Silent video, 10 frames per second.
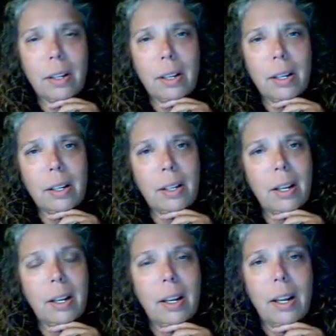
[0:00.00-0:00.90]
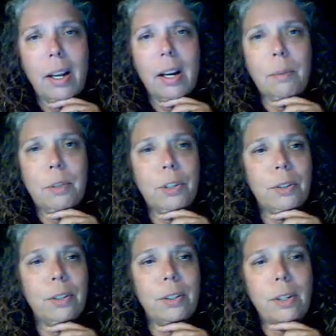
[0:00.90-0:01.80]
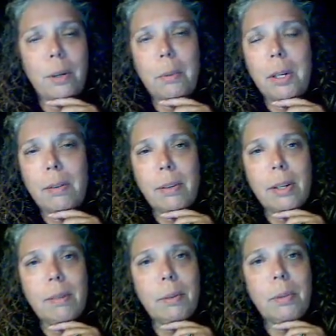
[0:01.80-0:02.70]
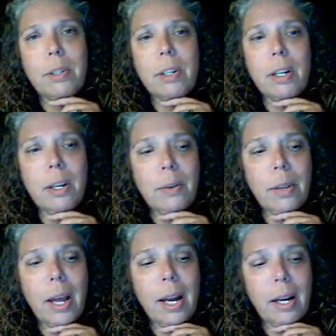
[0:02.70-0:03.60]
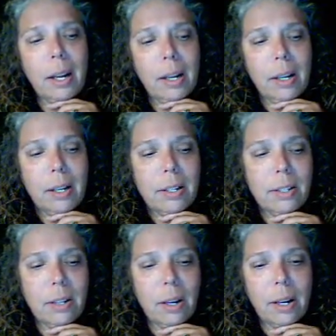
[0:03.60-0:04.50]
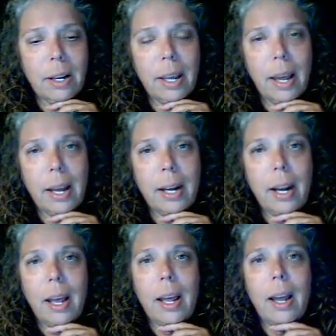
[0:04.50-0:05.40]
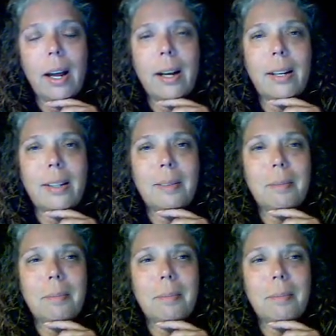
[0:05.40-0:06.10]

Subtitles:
and I'm sure nobody over there ever wants to hear that song again. I